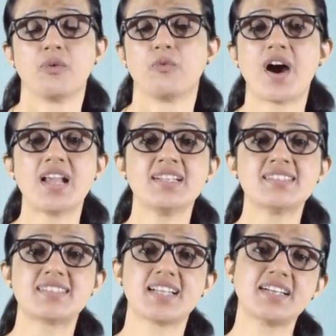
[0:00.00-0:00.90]
While in
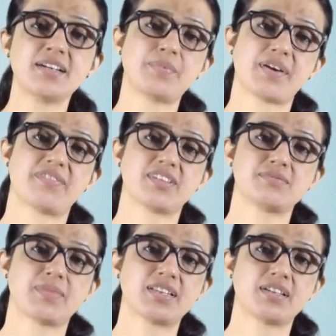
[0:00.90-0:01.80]
stated
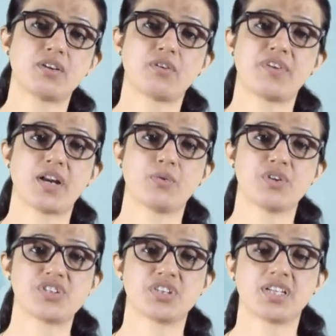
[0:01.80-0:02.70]
preference method of
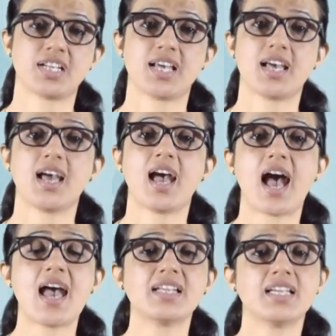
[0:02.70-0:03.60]
valuation,
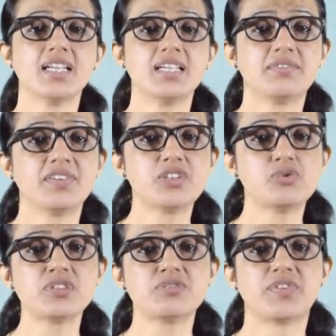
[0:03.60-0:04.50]
an
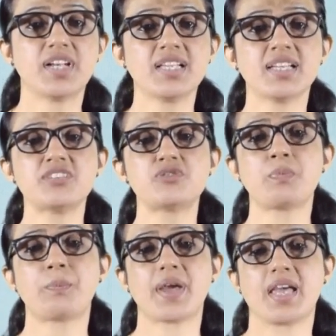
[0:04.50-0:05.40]
individual's willingness to
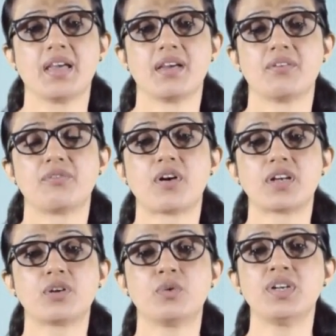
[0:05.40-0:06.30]
pay for
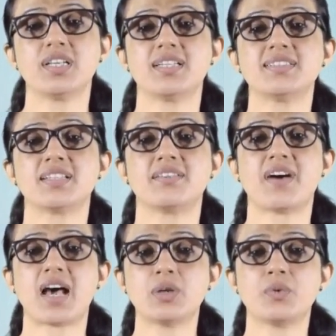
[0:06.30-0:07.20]
a good is
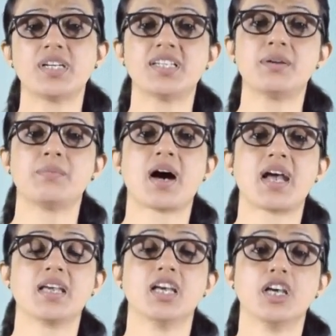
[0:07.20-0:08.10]
evaluated
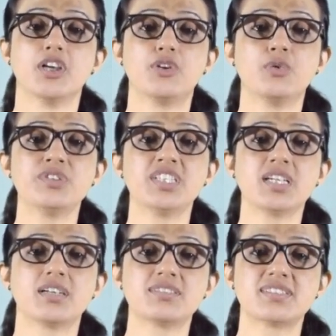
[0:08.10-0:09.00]
by
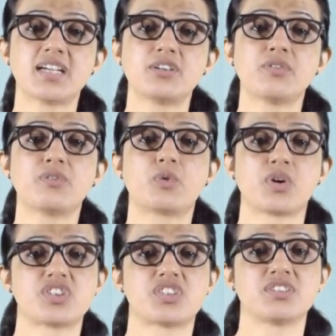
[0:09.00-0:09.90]
using a set of
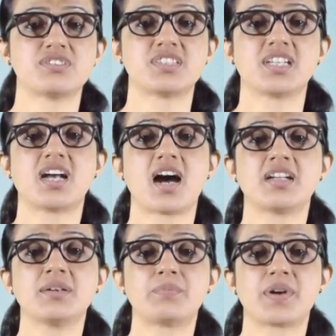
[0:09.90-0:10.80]
questions
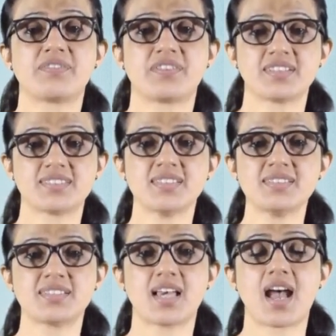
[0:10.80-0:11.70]
regarding
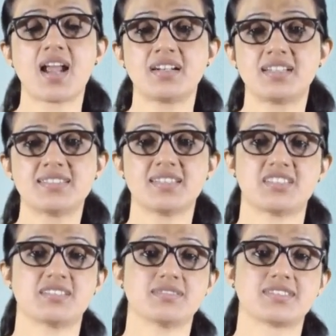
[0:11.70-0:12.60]
preferences and
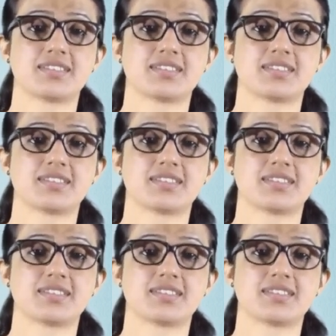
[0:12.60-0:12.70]
decisions.